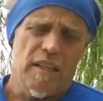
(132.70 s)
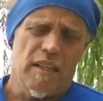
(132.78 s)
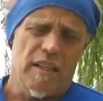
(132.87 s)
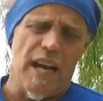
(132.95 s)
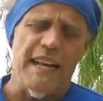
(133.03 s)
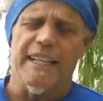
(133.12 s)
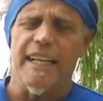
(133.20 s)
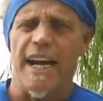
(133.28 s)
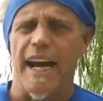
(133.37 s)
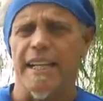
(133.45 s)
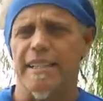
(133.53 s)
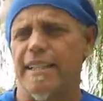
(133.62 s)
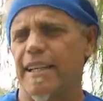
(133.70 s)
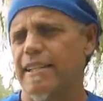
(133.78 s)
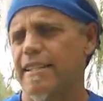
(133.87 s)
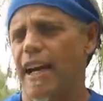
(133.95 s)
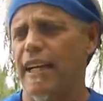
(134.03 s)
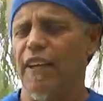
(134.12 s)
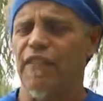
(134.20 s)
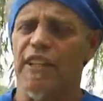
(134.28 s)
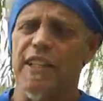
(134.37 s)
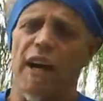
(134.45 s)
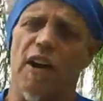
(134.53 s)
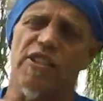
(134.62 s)
1986, as I live to
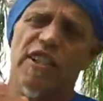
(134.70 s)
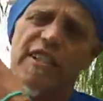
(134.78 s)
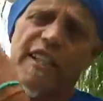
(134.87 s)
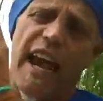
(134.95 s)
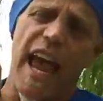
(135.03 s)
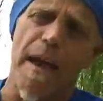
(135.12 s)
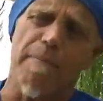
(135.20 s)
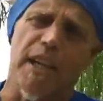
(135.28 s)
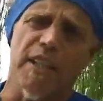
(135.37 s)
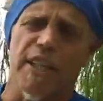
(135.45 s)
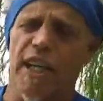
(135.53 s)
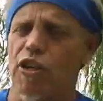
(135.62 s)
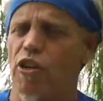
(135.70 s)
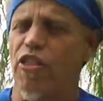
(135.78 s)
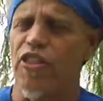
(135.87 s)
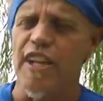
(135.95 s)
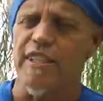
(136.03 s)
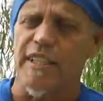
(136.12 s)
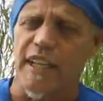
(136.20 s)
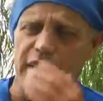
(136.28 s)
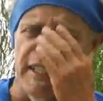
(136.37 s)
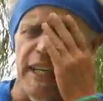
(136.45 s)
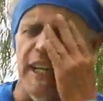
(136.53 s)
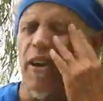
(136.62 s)
tell. As the scam continued, the thesis
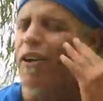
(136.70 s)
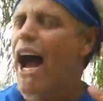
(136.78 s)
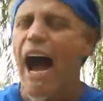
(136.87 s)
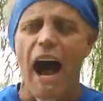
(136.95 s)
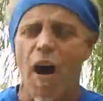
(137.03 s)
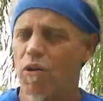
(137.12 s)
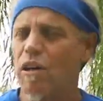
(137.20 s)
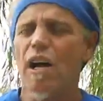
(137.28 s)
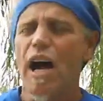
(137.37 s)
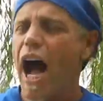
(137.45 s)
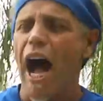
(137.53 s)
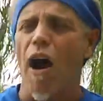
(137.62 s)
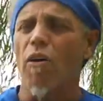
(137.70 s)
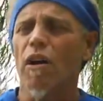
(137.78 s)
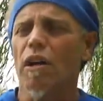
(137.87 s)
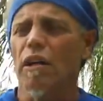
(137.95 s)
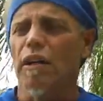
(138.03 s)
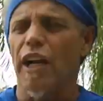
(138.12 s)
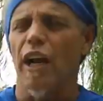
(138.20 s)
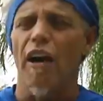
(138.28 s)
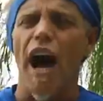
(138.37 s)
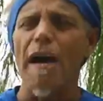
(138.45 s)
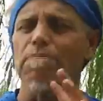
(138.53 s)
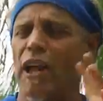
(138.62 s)
continued. How? How? You know,
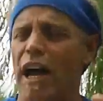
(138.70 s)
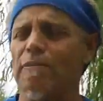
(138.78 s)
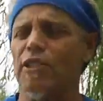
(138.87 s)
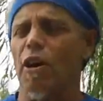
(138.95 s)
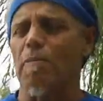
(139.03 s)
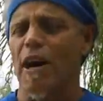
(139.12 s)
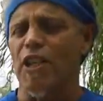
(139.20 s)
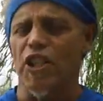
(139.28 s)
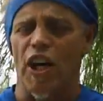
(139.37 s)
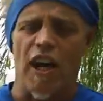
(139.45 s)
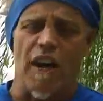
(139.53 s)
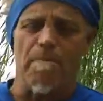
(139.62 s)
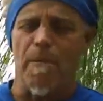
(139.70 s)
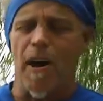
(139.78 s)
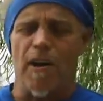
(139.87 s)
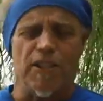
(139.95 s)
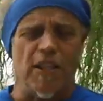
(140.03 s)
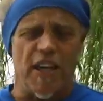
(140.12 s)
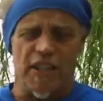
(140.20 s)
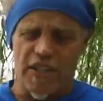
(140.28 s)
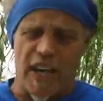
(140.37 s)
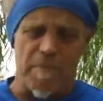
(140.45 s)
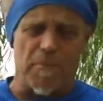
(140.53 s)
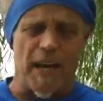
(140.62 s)
I blame so much on our politicians.
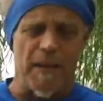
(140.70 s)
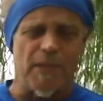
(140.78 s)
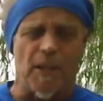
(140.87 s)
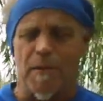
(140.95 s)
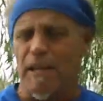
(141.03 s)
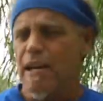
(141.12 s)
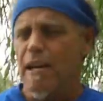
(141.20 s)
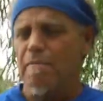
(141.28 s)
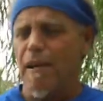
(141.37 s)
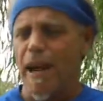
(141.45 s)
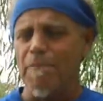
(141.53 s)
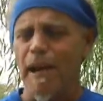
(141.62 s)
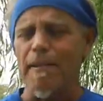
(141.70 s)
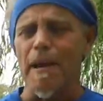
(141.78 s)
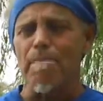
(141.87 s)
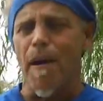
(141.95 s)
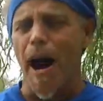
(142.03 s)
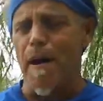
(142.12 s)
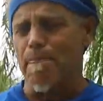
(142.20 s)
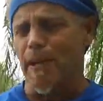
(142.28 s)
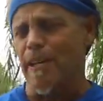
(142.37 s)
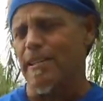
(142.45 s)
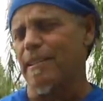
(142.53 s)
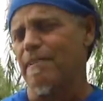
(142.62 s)
I blame so much, but I blame the
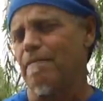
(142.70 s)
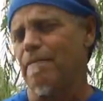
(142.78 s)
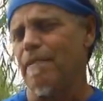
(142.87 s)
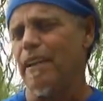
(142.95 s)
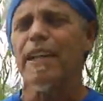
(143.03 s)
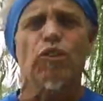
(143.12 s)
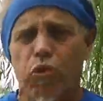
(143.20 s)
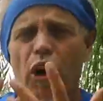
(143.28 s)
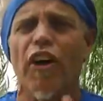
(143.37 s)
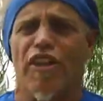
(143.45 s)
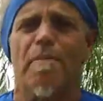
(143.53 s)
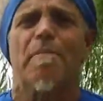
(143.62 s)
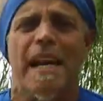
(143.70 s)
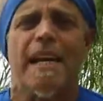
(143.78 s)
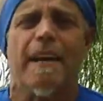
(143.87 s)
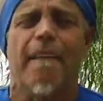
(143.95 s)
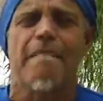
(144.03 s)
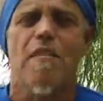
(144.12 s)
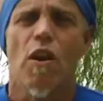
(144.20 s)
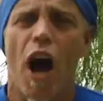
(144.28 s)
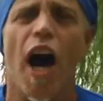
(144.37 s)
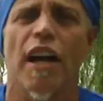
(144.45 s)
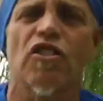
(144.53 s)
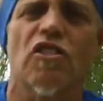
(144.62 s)
populace. It's really the media.
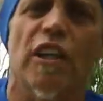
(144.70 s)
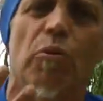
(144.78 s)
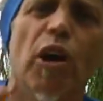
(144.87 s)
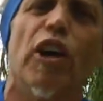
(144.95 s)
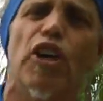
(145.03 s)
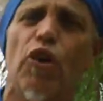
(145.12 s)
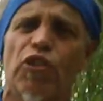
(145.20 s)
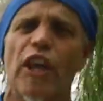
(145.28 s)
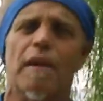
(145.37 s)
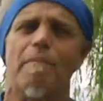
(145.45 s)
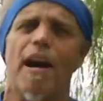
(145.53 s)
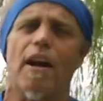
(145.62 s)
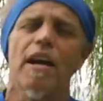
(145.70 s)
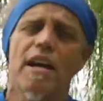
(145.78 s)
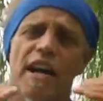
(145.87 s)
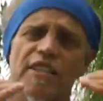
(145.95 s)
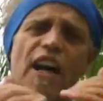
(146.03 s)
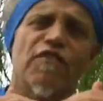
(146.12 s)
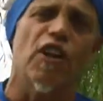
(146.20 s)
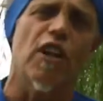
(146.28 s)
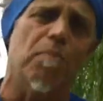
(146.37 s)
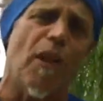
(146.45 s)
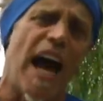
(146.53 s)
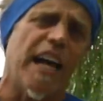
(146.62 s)
Honestly, really, you think about it, as I've turned
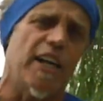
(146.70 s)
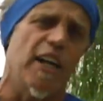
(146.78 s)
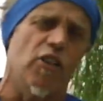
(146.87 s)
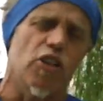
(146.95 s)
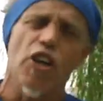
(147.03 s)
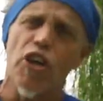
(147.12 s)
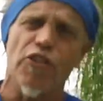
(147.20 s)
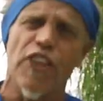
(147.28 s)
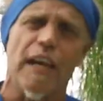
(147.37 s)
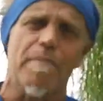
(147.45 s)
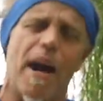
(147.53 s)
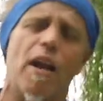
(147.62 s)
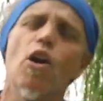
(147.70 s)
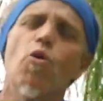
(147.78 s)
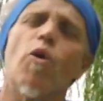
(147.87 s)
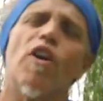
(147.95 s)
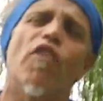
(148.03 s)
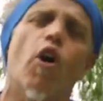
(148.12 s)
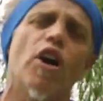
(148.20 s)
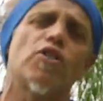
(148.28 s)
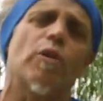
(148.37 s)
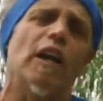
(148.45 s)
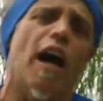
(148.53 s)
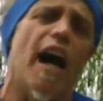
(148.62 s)
it black and yellow, you think about it, we've always
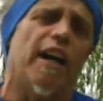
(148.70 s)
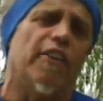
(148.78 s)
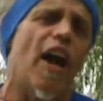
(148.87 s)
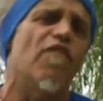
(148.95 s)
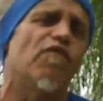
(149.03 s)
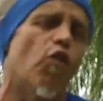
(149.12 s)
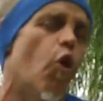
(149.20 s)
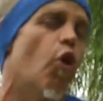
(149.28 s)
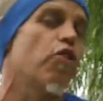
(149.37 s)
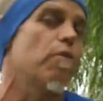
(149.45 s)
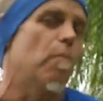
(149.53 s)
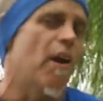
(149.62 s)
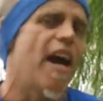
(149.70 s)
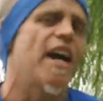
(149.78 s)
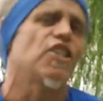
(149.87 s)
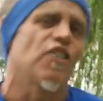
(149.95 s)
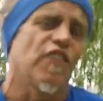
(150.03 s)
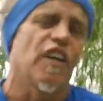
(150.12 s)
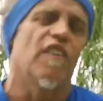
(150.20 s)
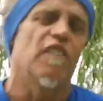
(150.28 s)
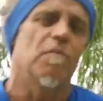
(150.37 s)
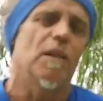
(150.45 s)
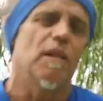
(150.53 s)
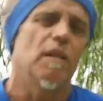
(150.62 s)
relied on that fourth branch of
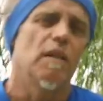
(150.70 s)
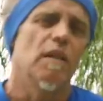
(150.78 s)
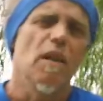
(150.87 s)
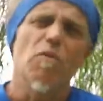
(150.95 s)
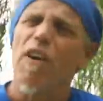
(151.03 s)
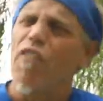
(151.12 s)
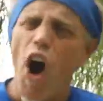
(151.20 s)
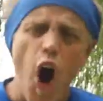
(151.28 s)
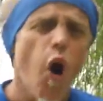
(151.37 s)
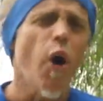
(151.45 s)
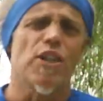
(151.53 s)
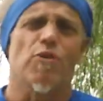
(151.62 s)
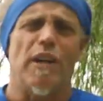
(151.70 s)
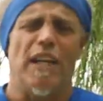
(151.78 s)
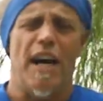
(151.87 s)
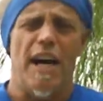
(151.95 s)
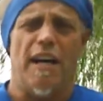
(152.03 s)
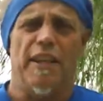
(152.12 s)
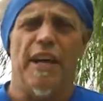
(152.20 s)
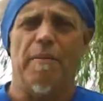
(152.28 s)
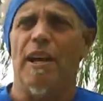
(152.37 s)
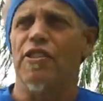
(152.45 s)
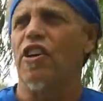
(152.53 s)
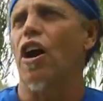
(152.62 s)
government. We've always relied on them.
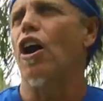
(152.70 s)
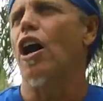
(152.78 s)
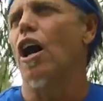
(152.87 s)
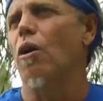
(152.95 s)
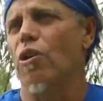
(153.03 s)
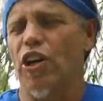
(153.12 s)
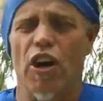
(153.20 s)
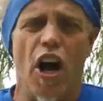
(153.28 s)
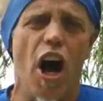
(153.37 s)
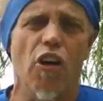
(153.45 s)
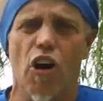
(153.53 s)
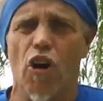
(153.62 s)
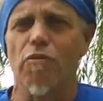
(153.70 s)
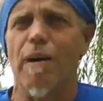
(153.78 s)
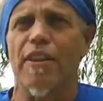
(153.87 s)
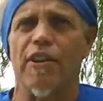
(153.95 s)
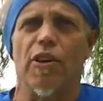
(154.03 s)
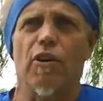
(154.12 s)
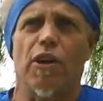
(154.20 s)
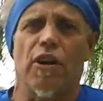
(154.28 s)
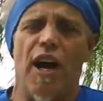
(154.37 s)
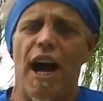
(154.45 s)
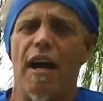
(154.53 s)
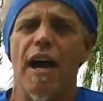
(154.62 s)
They say, oh, you're all owned by the
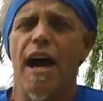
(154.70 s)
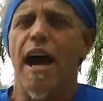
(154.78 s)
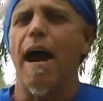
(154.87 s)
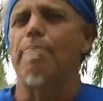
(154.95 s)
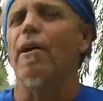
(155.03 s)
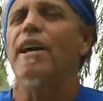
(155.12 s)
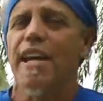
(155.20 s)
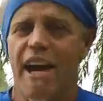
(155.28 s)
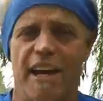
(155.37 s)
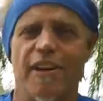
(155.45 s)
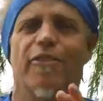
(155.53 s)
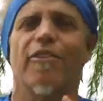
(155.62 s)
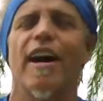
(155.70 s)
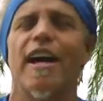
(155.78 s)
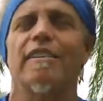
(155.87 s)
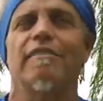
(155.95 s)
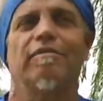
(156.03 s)
nuclear operator. Yeah, you're right.